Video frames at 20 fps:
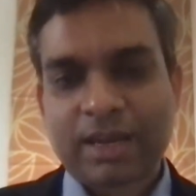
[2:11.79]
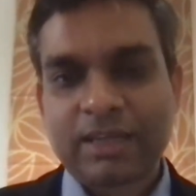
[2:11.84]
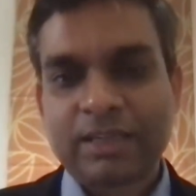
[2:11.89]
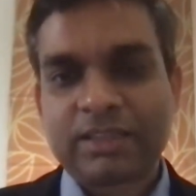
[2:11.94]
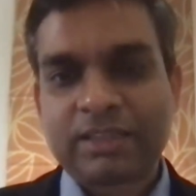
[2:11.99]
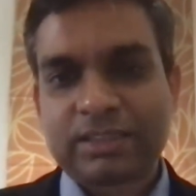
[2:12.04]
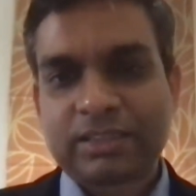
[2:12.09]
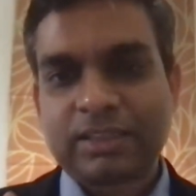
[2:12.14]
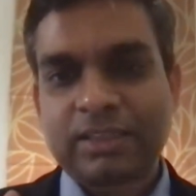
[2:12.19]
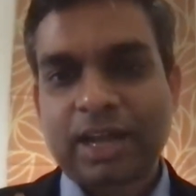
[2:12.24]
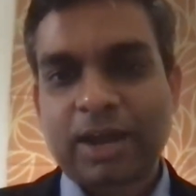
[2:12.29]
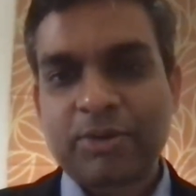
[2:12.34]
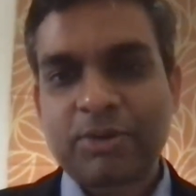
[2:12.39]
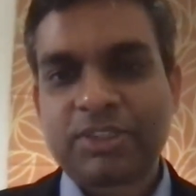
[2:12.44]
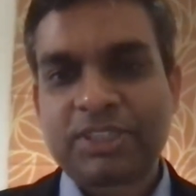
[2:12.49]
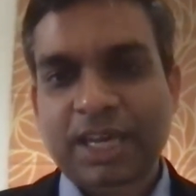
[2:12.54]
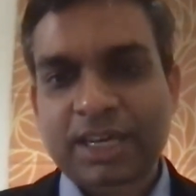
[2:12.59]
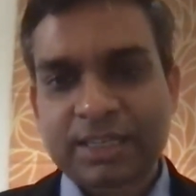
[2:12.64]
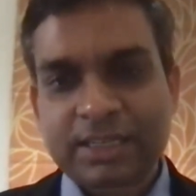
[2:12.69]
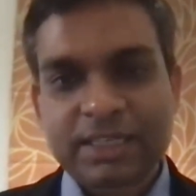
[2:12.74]
And now you
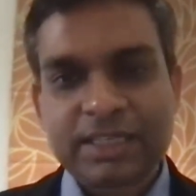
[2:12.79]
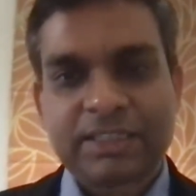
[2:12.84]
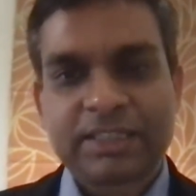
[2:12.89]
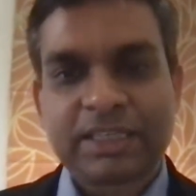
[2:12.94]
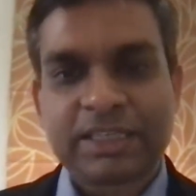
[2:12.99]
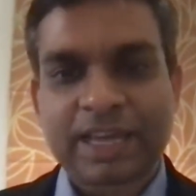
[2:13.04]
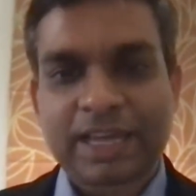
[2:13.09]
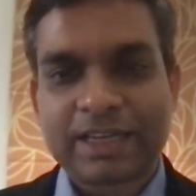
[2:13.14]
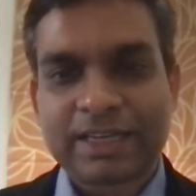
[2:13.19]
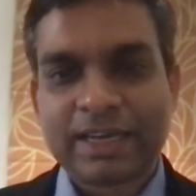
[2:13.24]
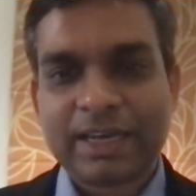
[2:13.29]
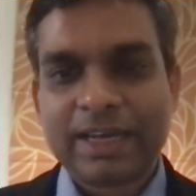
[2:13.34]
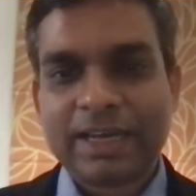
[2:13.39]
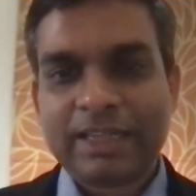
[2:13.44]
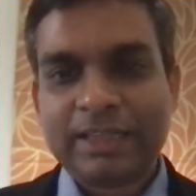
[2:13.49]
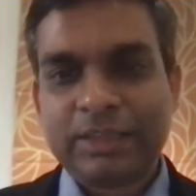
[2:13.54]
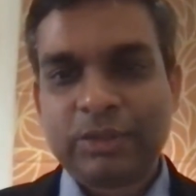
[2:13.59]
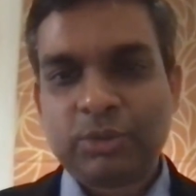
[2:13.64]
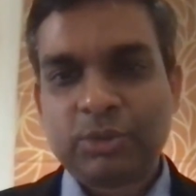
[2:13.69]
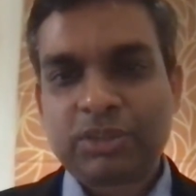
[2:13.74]
suddenly see that
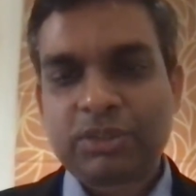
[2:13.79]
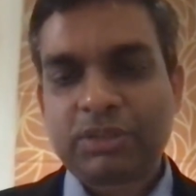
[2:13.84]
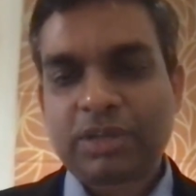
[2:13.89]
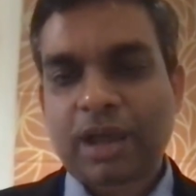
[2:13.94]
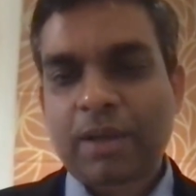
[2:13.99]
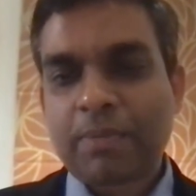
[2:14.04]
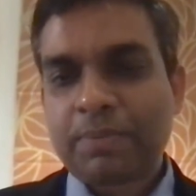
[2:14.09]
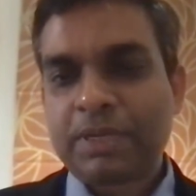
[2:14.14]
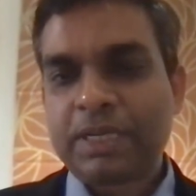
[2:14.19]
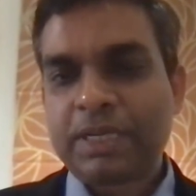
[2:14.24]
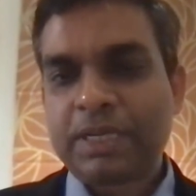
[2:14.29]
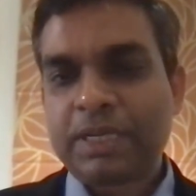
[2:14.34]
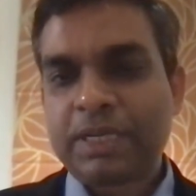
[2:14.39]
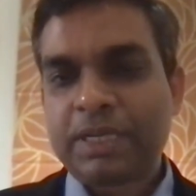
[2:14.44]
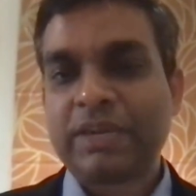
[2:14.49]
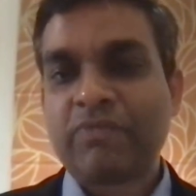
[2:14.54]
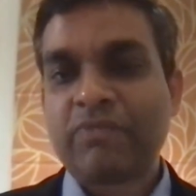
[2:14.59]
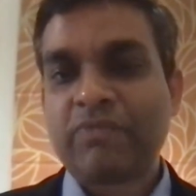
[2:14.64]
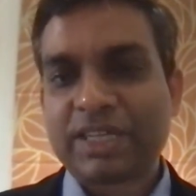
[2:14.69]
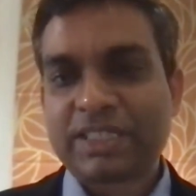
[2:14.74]
those companies
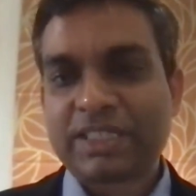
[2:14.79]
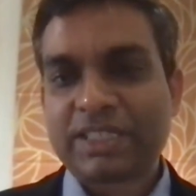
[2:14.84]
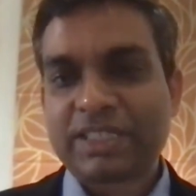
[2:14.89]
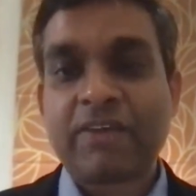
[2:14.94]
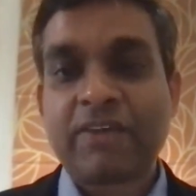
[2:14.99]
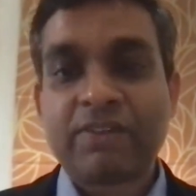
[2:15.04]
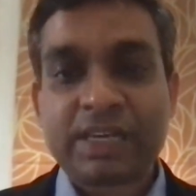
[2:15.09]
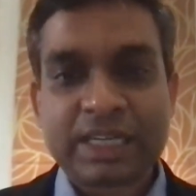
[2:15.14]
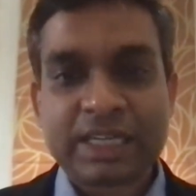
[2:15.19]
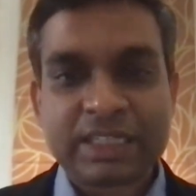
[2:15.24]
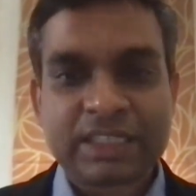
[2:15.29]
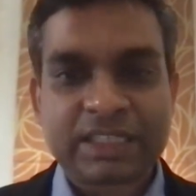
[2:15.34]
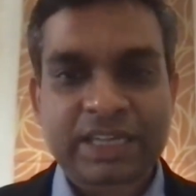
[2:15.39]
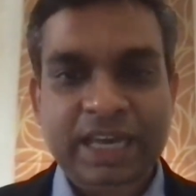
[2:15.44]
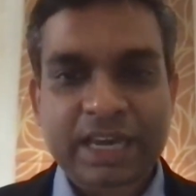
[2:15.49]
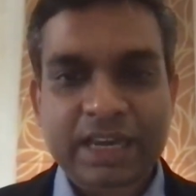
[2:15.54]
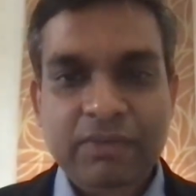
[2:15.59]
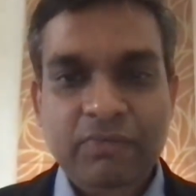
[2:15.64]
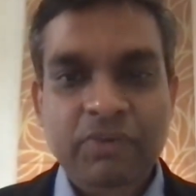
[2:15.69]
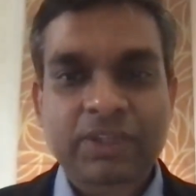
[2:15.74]
invested heavily in
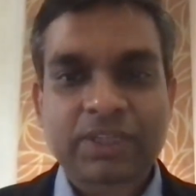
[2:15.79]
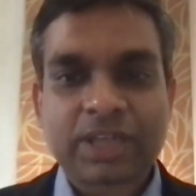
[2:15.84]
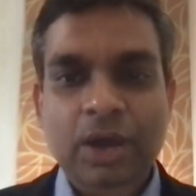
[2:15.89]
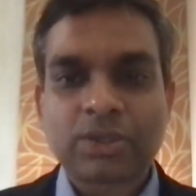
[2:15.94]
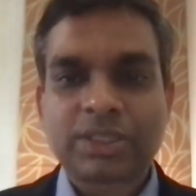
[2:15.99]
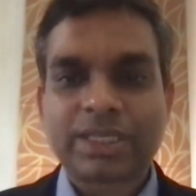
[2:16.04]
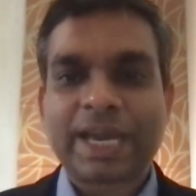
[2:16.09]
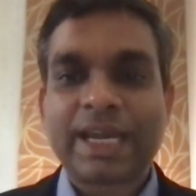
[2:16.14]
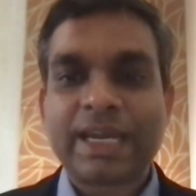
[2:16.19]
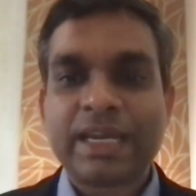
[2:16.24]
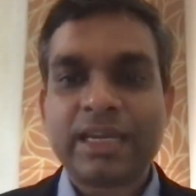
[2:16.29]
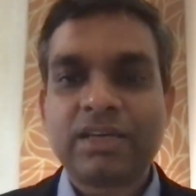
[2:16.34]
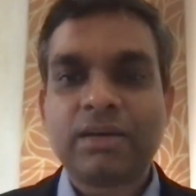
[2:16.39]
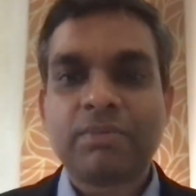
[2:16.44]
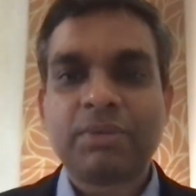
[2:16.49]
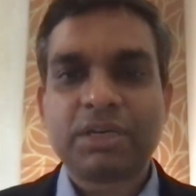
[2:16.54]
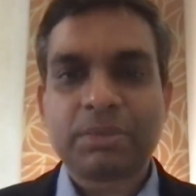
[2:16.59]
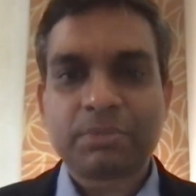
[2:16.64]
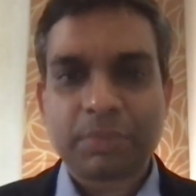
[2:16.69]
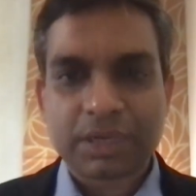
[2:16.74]
scale without any
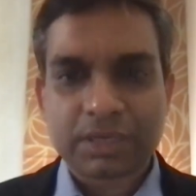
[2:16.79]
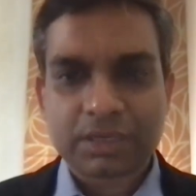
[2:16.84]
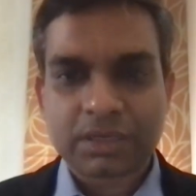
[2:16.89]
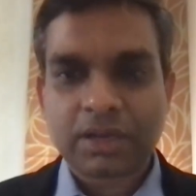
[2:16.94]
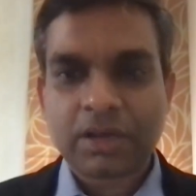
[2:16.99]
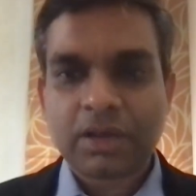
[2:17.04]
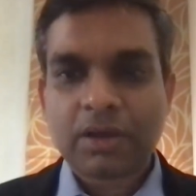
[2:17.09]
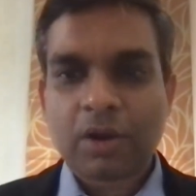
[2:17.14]
commitment.